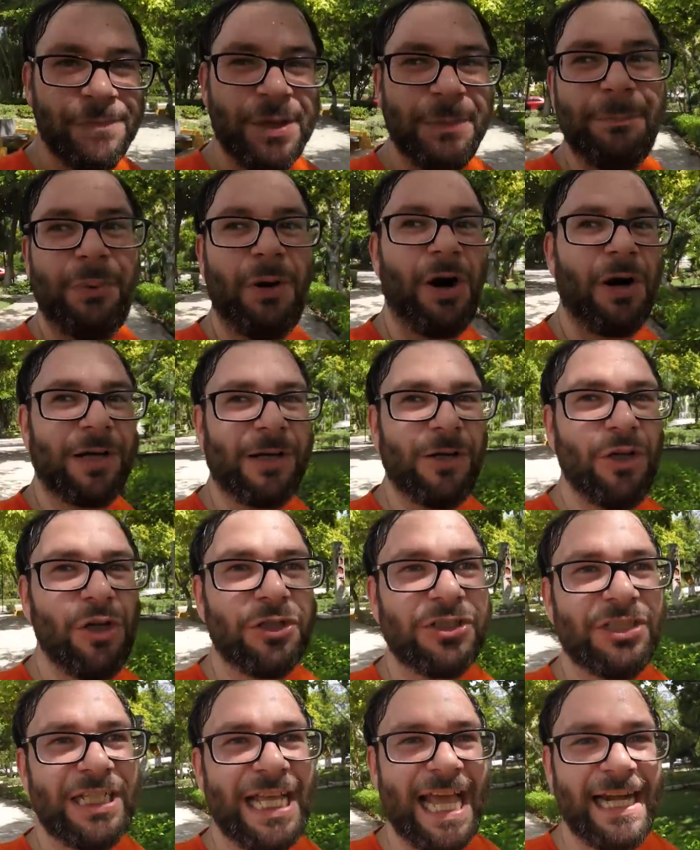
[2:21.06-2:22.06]
the park
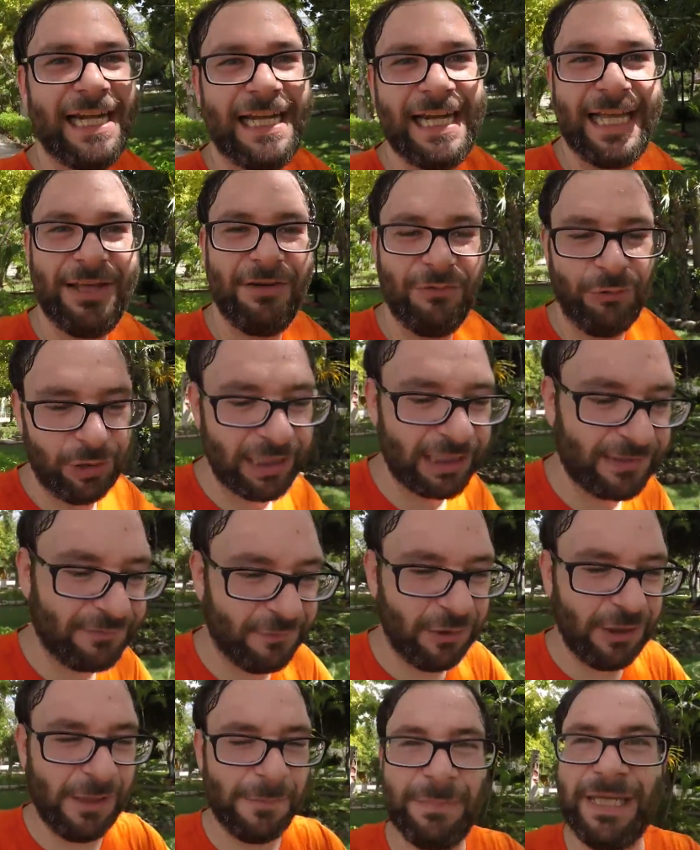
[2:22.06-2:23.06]
looks at night when it's
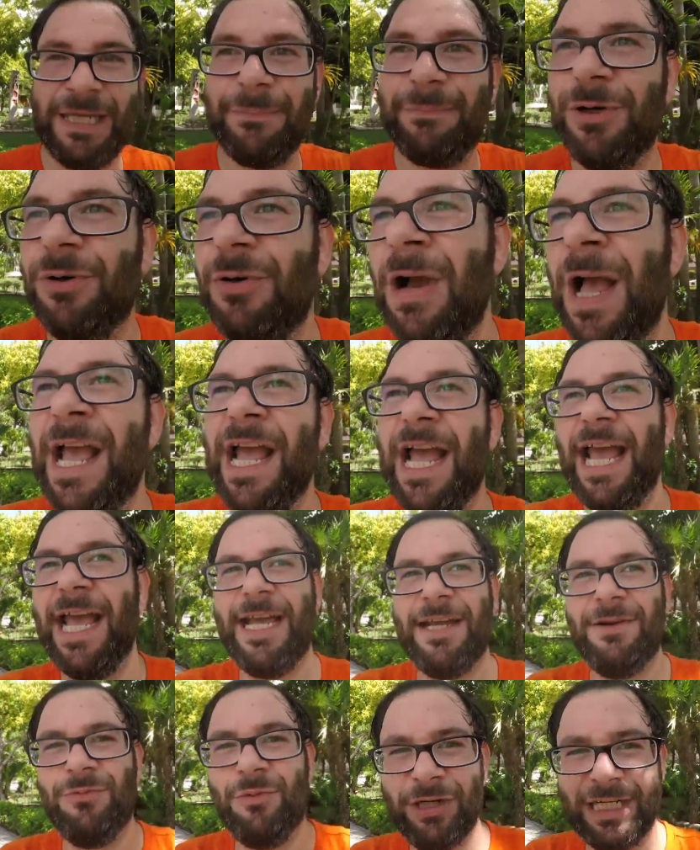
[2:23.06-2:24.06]
full of people.
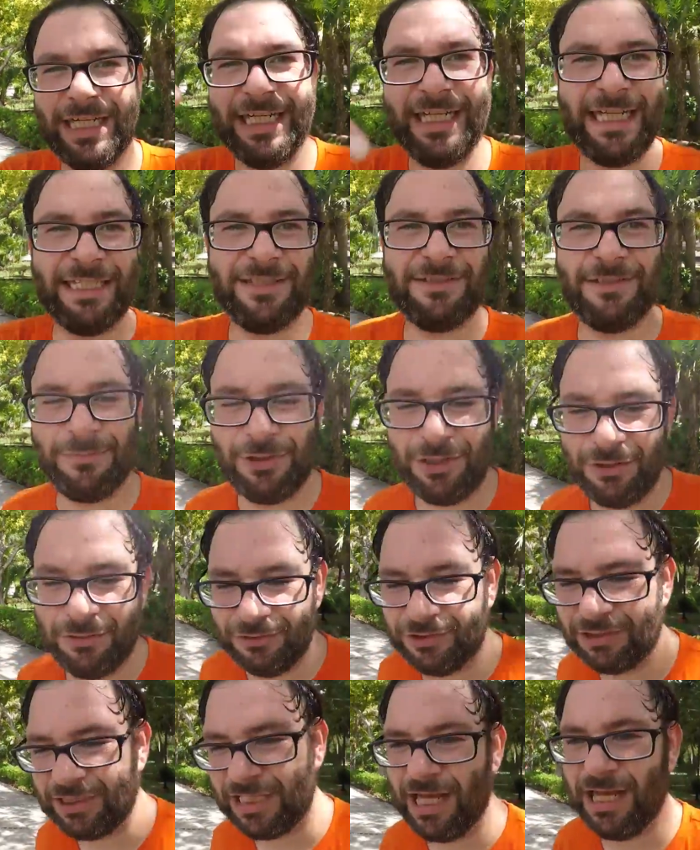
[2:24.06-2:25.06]
And we're gonna get some of
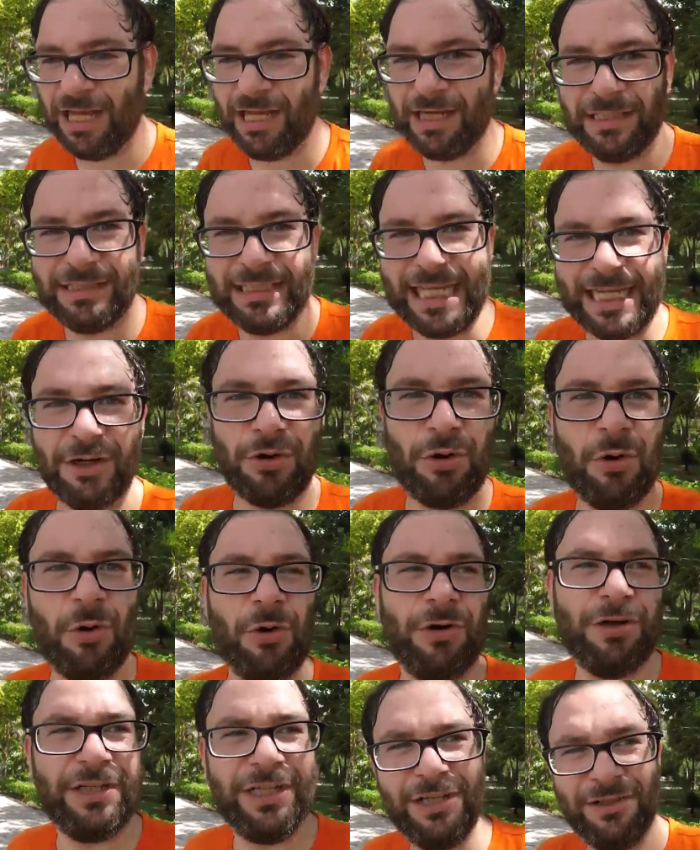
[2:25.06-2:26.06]
those that
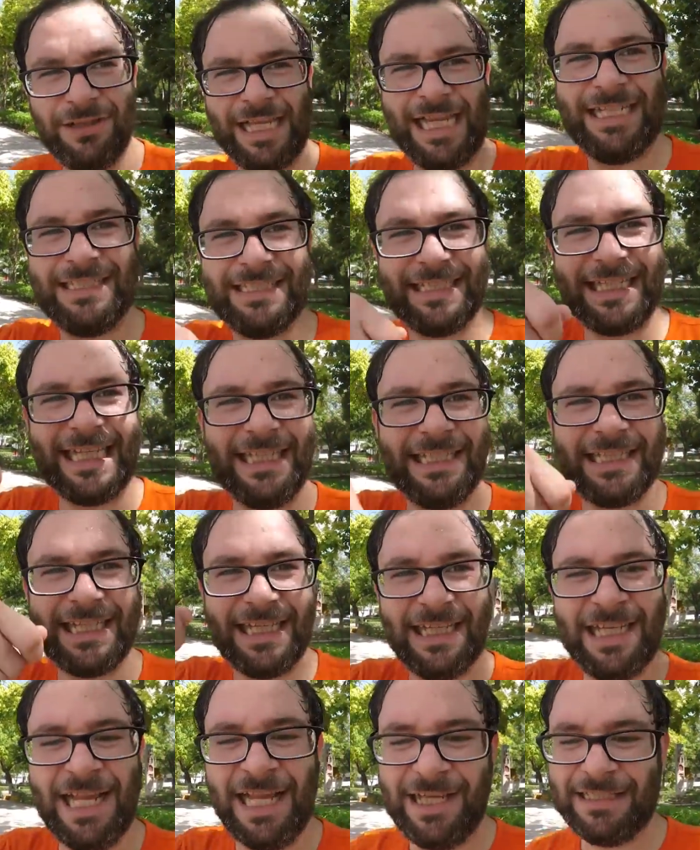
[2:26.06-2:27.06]
corn, you know, that
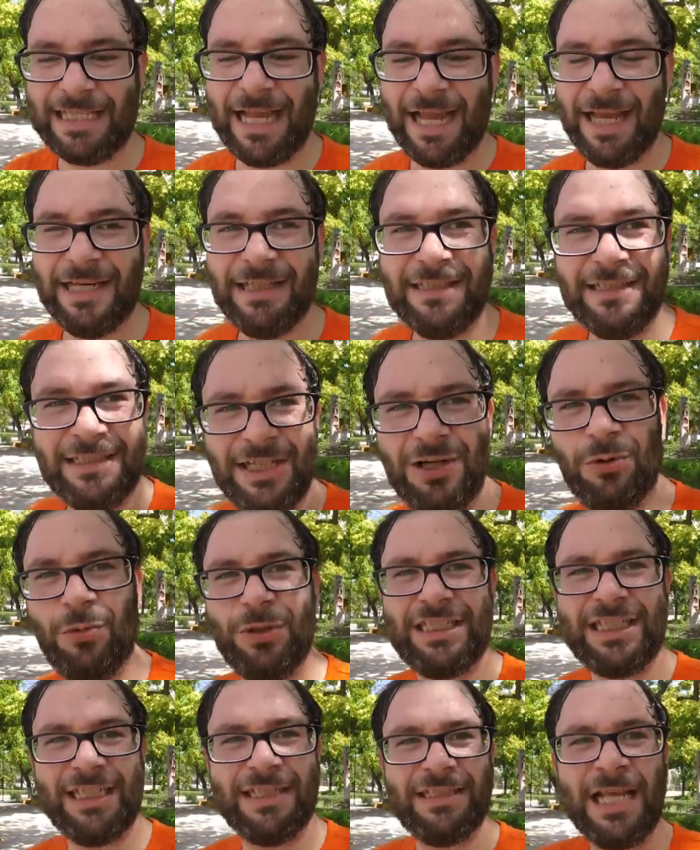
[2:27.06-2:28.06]
esquite, that, you know,
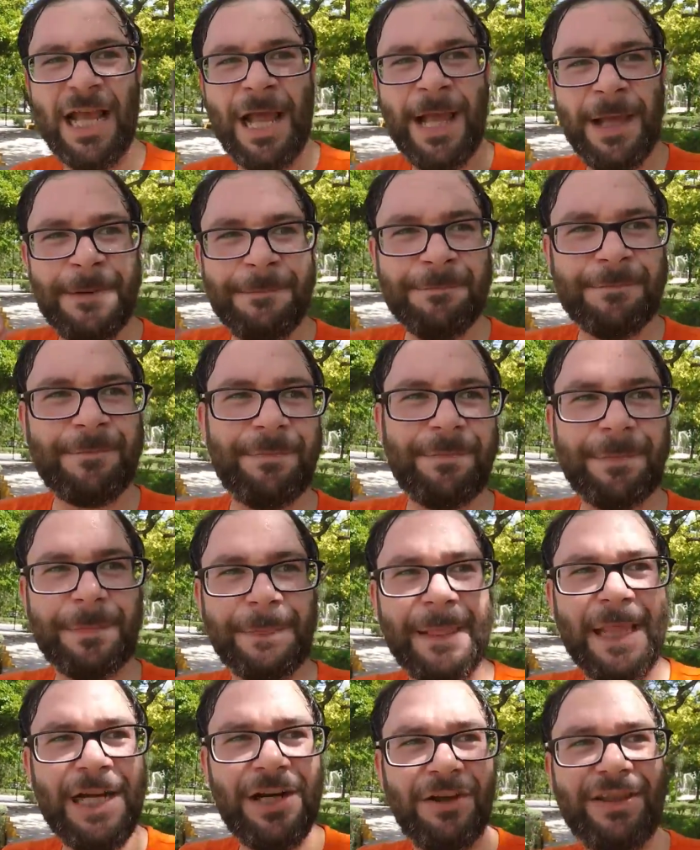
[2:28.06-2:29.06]
which is,
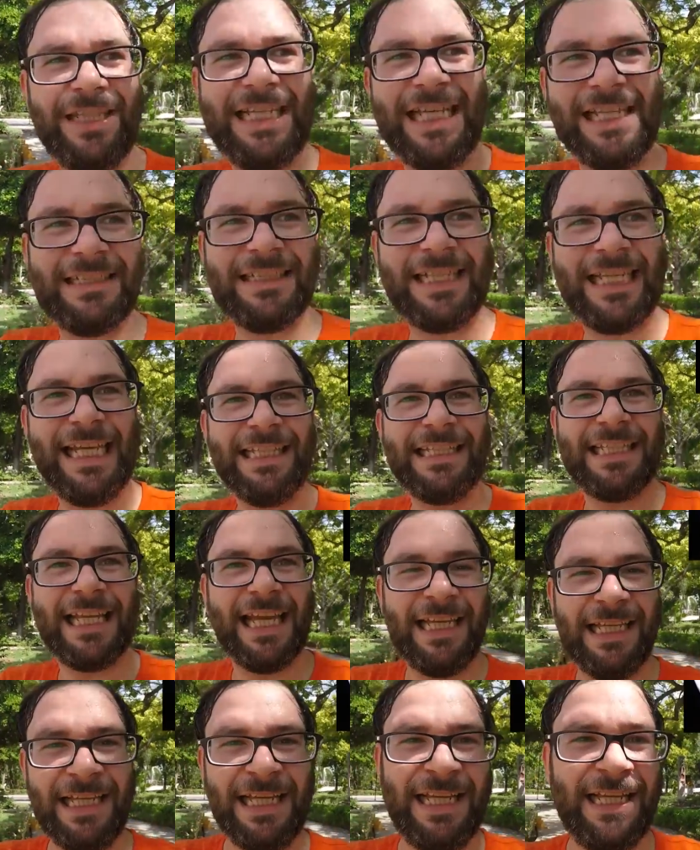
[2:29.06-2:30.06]
you know, the
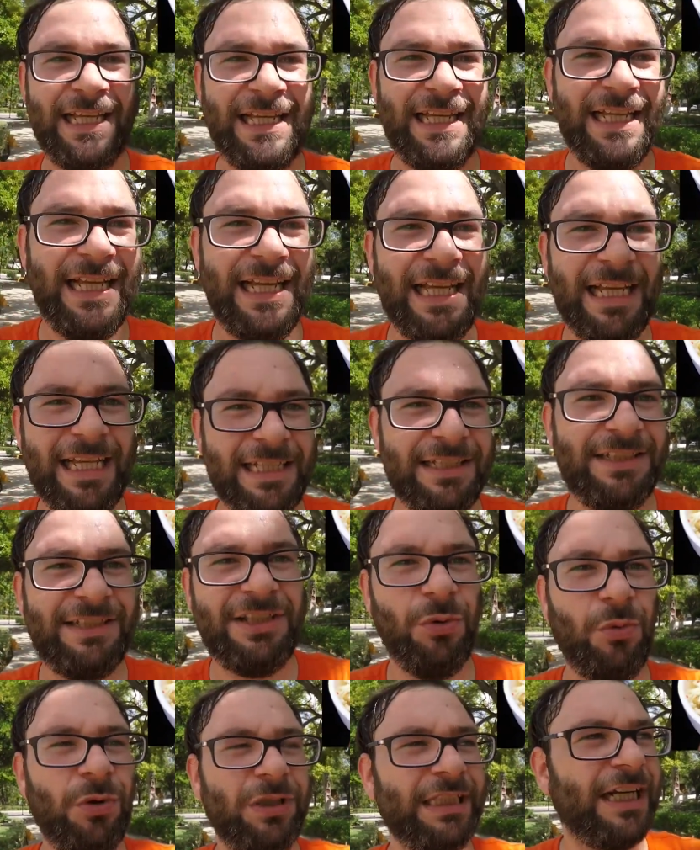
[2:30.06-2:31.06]
esquite is
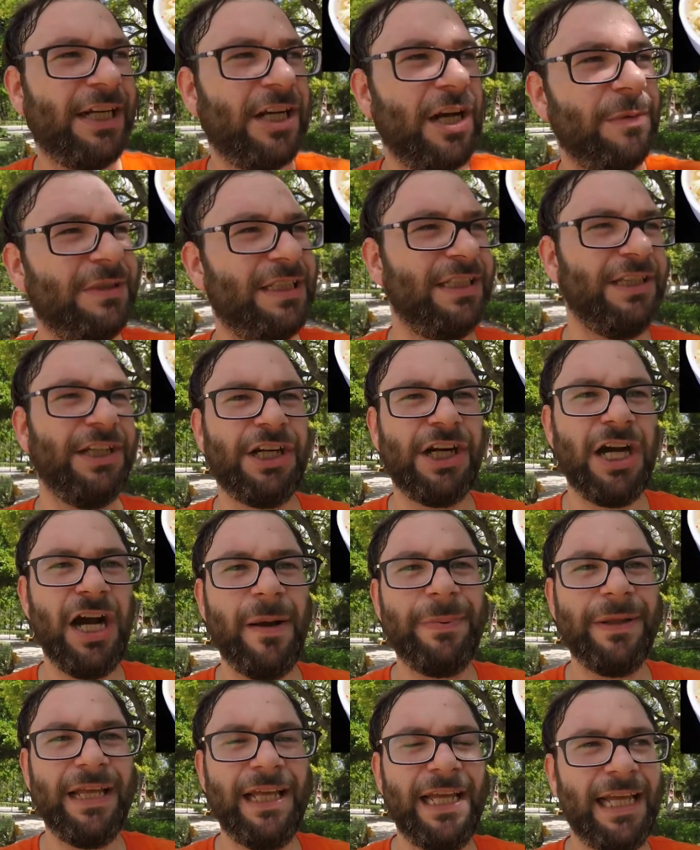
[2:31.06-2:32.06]
the one that comes in the
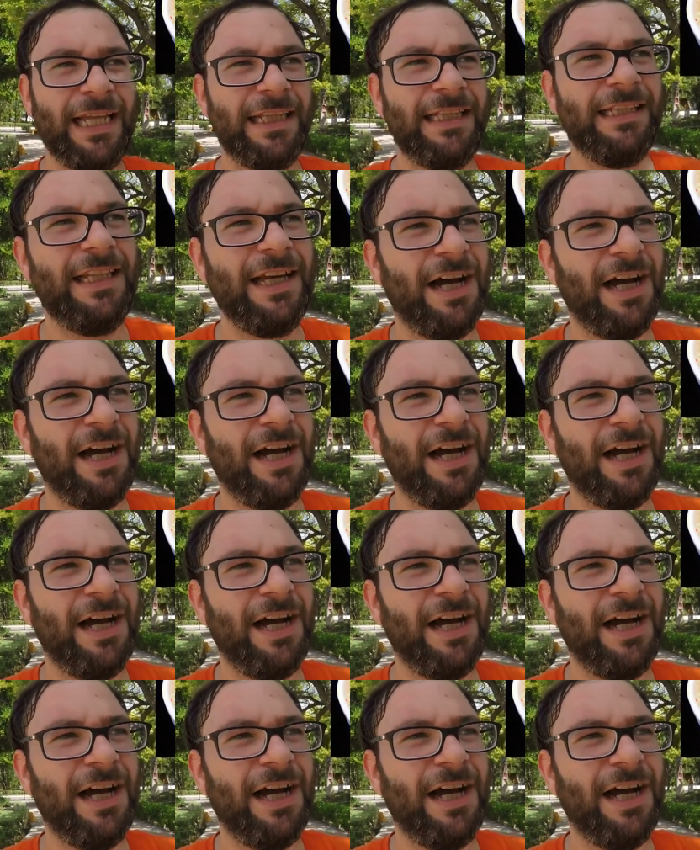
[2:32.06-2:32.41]
cup, and